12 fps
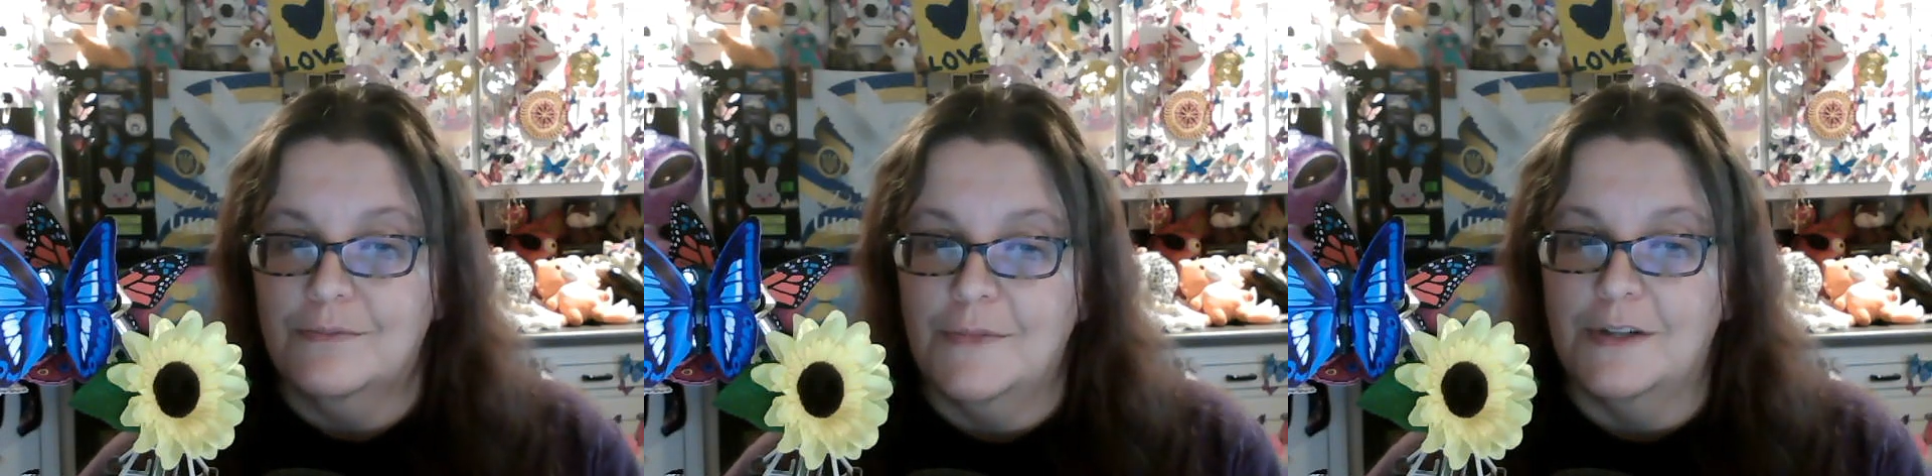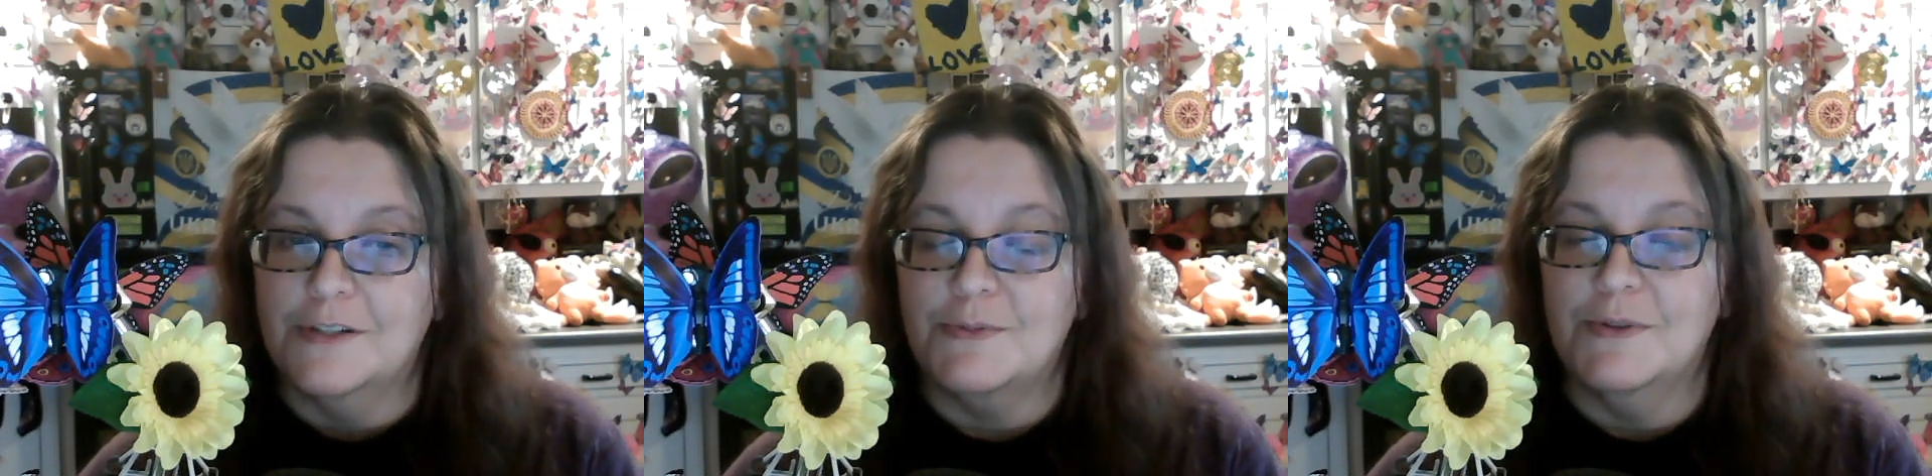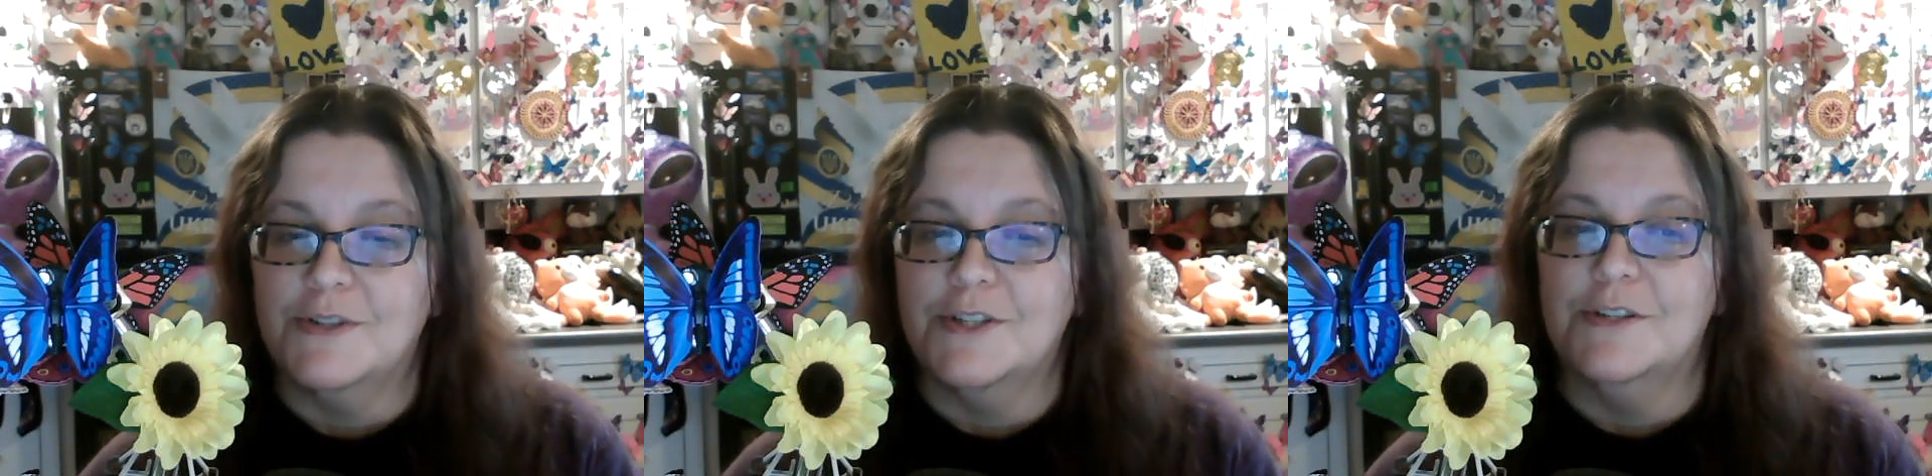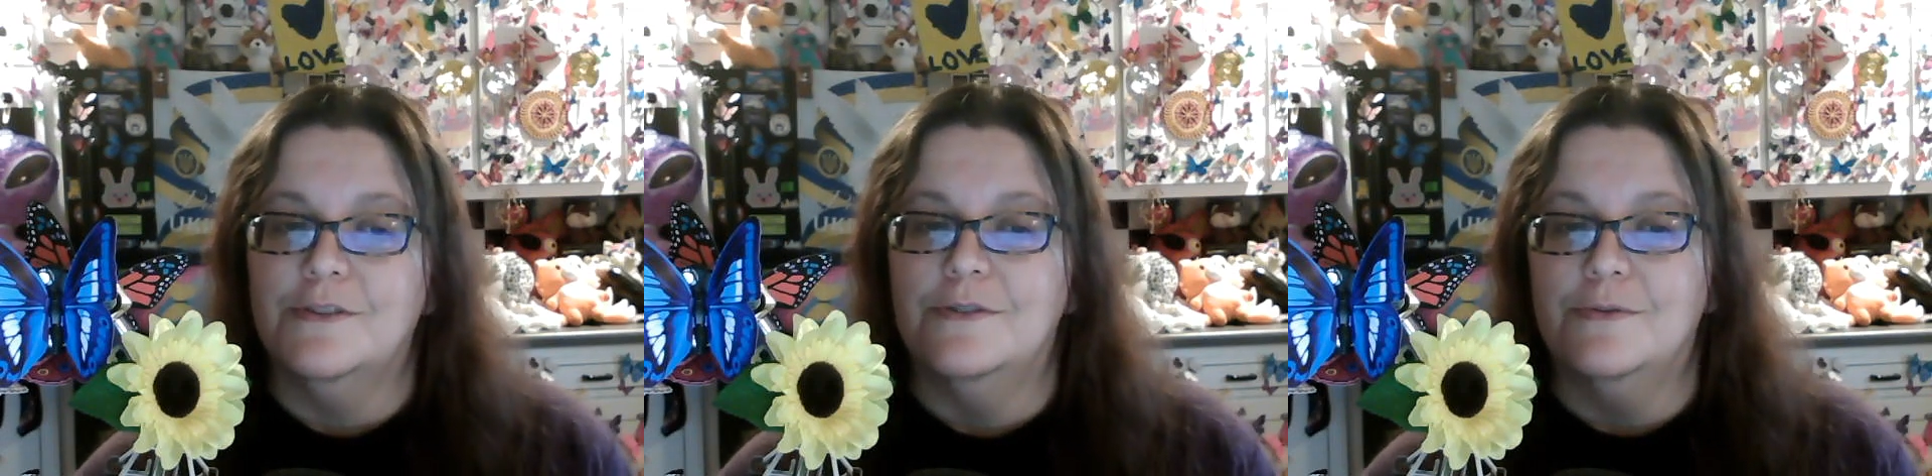not
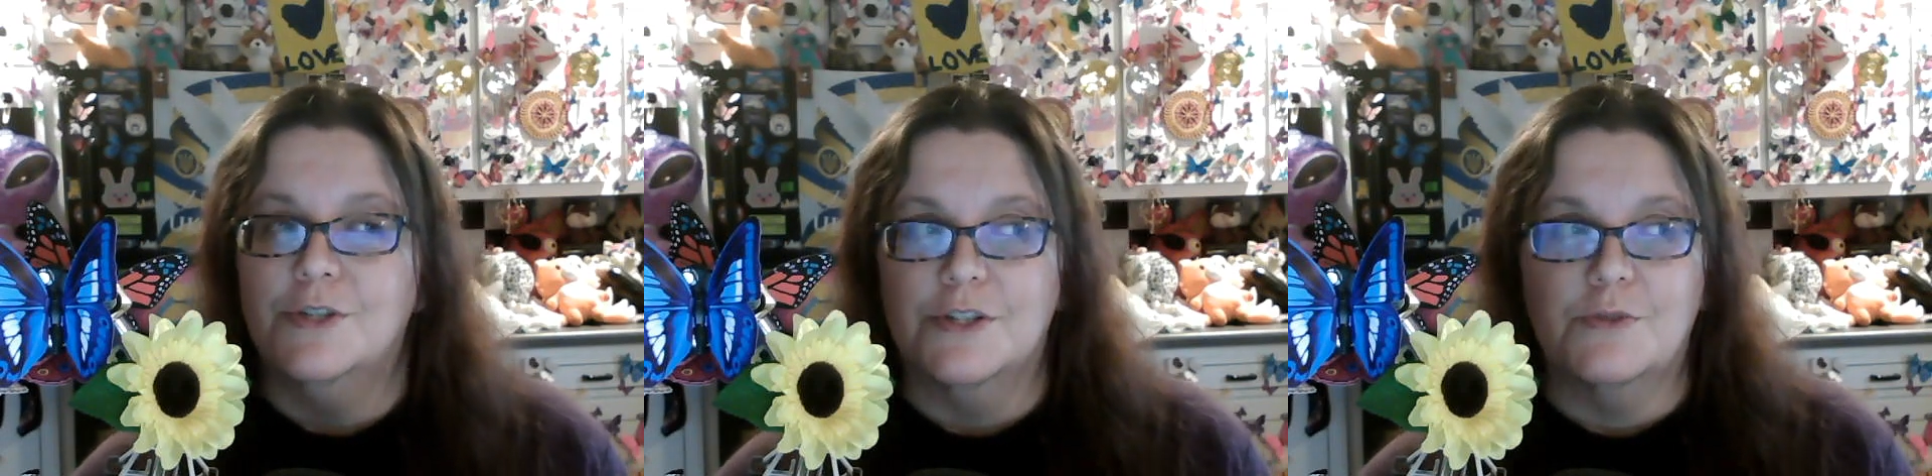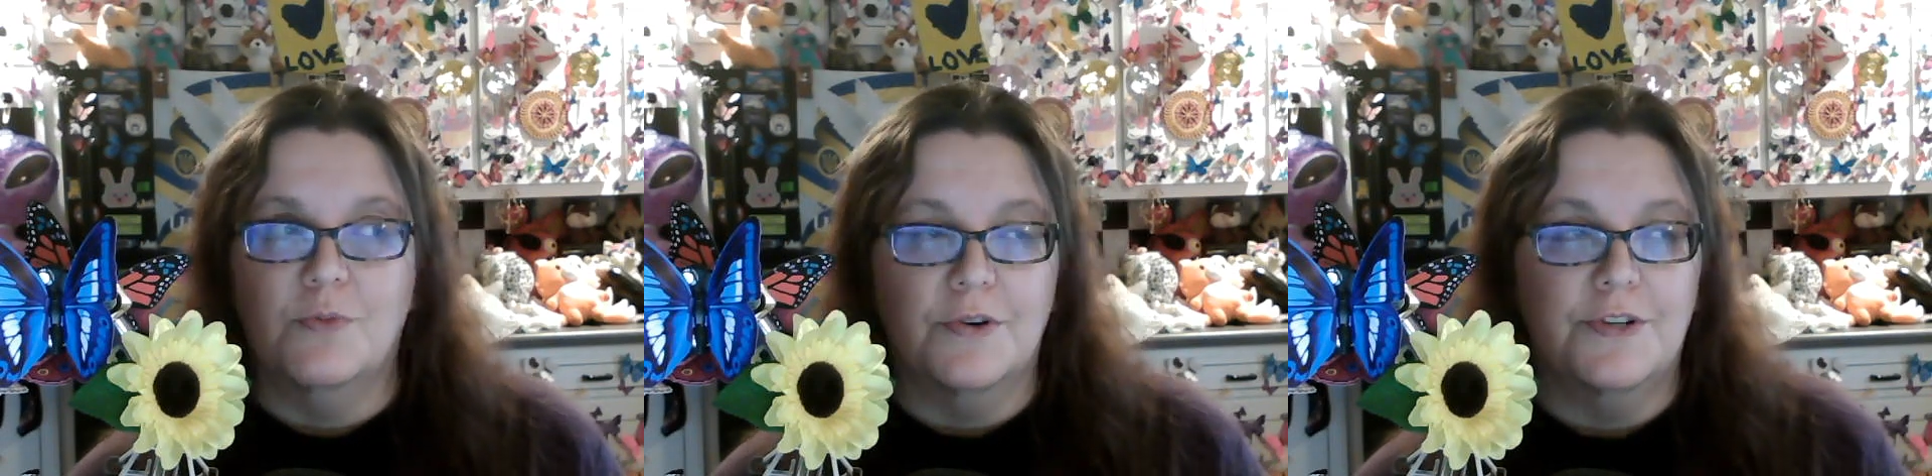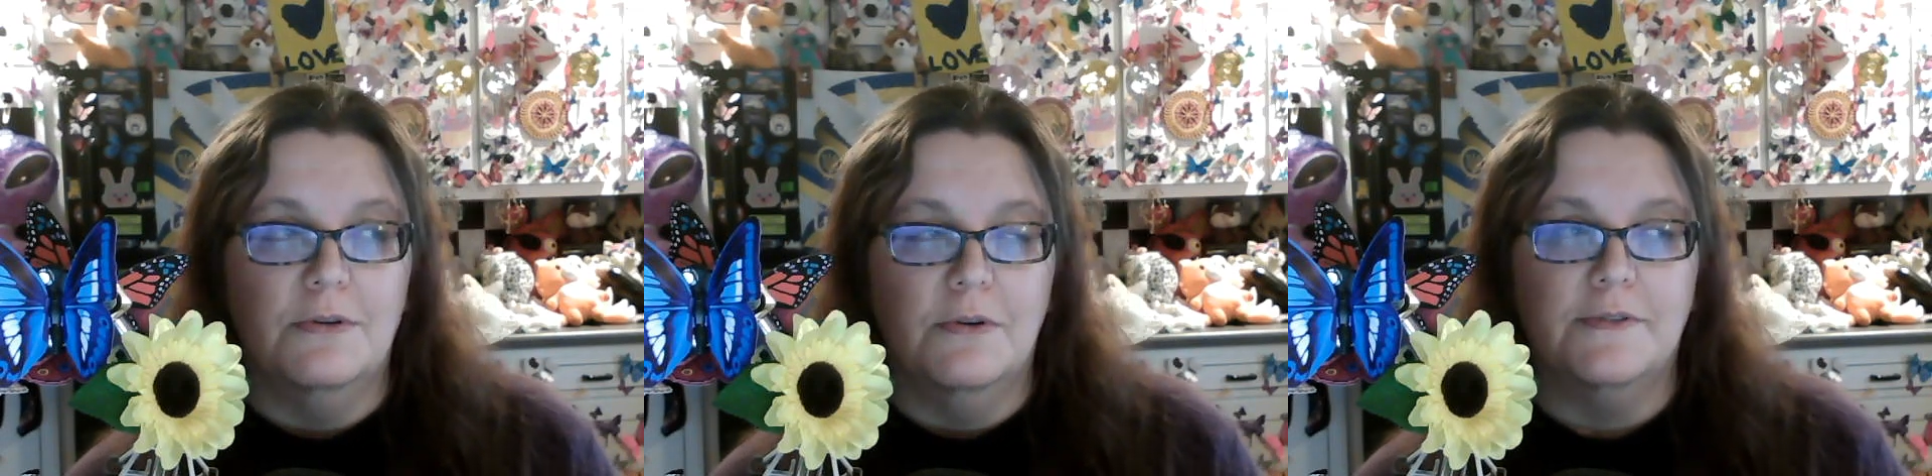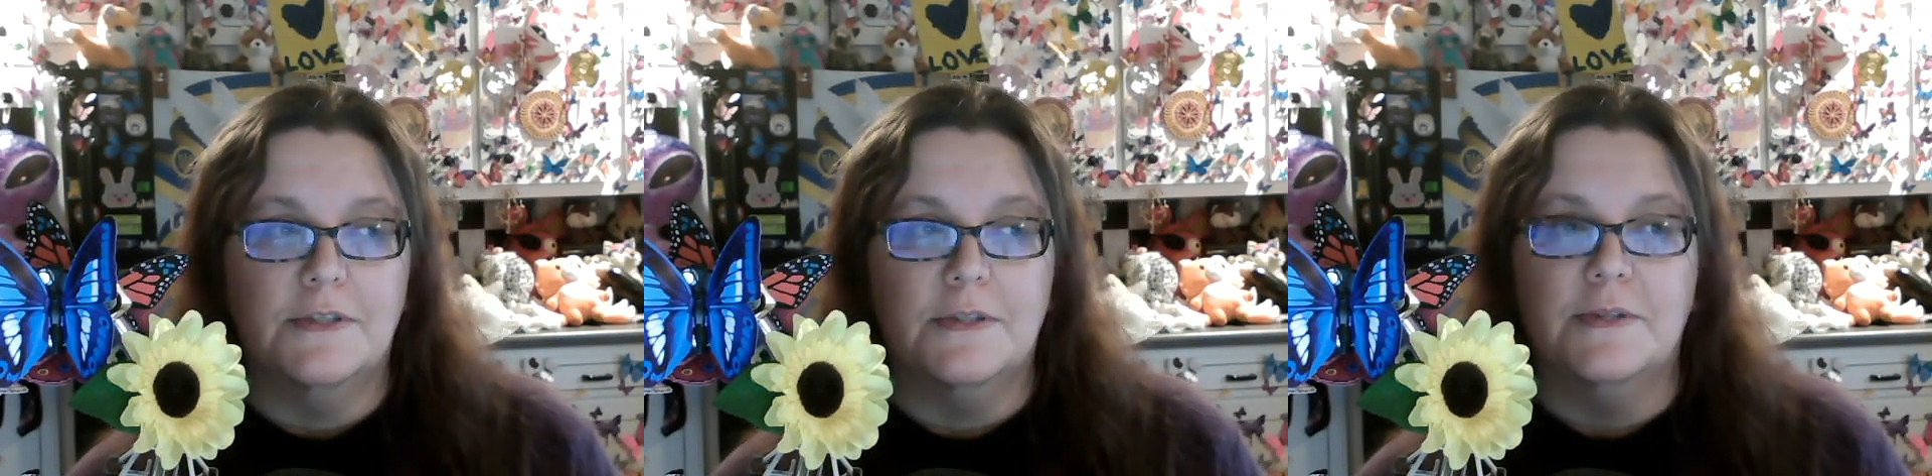supposed to just work you
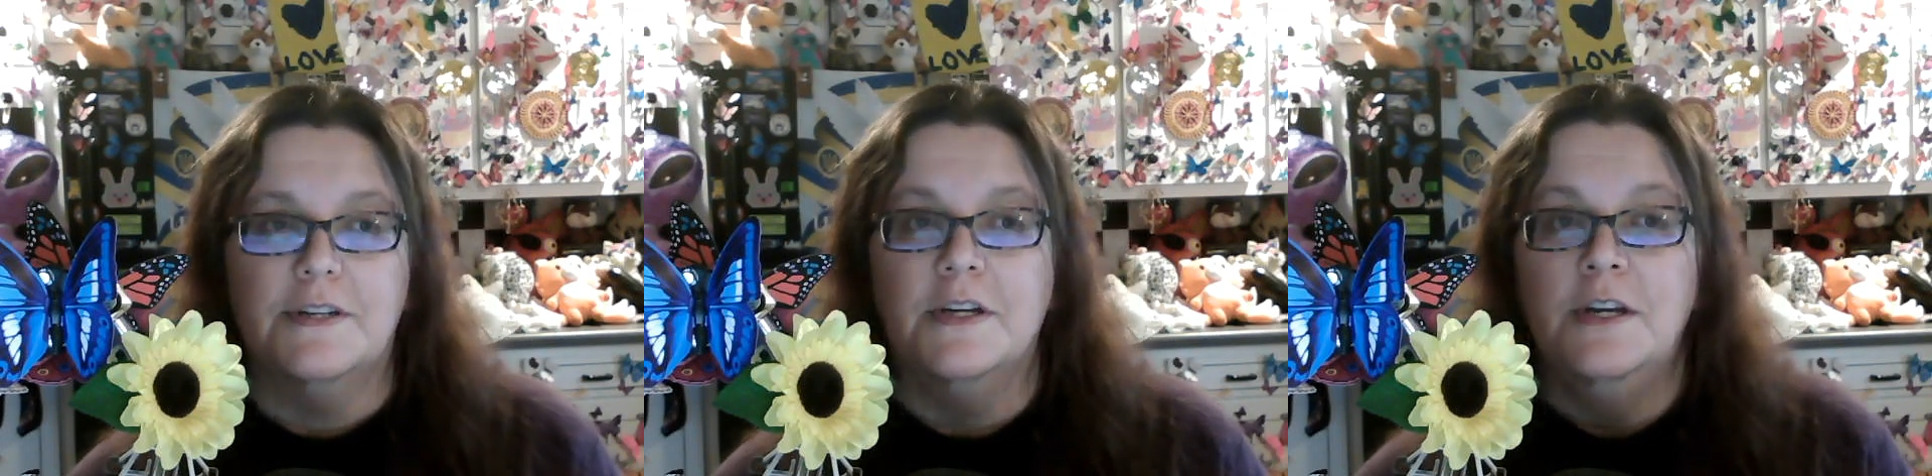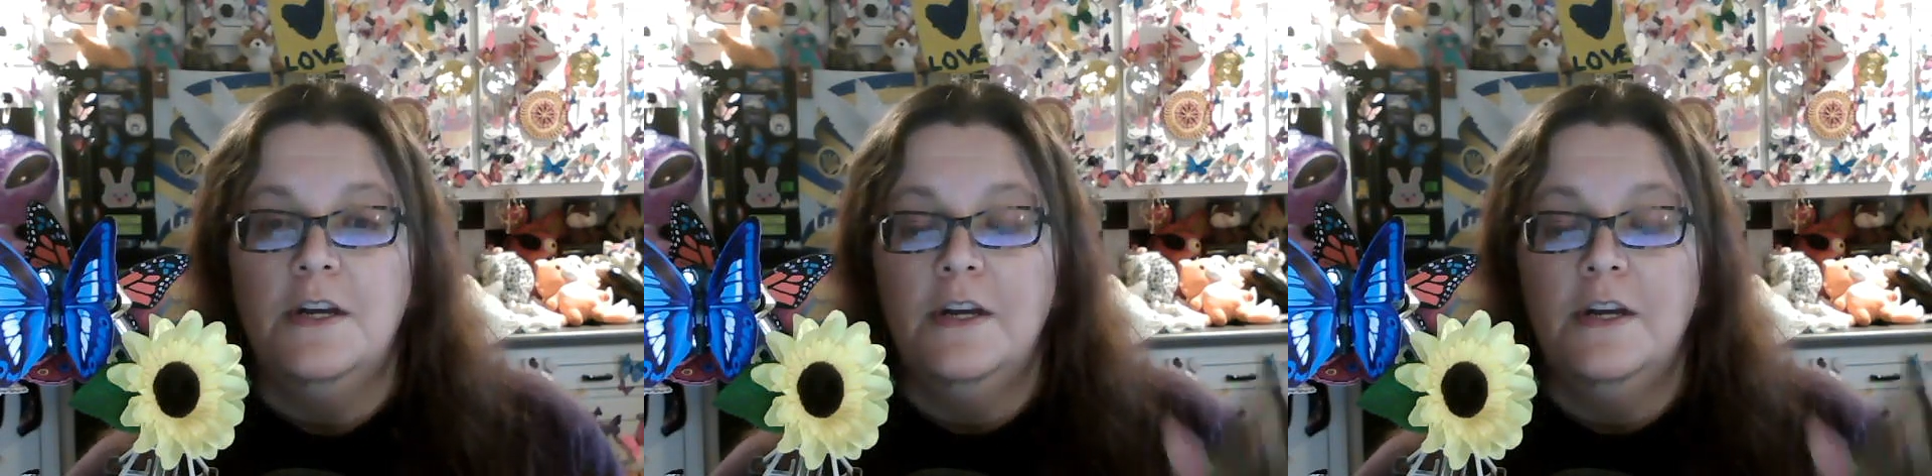without a break.